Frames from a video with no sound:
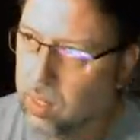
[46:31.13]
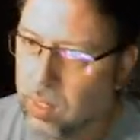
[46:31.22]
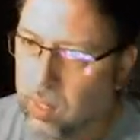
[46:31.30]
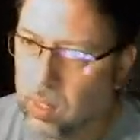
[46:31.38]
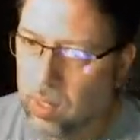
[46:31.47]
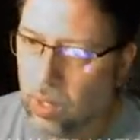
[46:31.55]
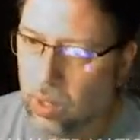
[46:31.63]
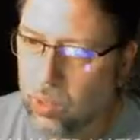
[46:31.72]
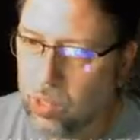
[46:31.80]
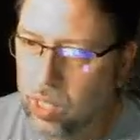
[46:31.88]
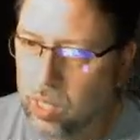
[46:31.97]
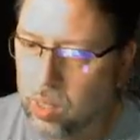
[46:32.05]
OG
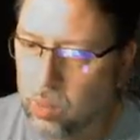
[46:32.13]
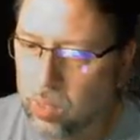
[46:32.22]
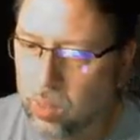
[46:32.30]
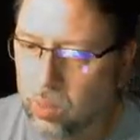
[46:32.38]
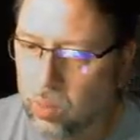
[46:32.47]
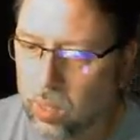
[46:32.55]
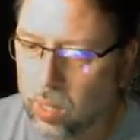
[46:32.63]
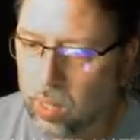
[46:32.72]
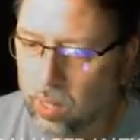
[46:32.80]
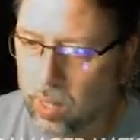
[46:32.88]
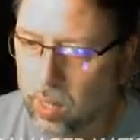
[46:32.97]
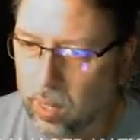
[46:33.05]
would get a kick
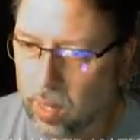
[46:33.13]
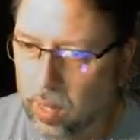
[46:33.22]
out of.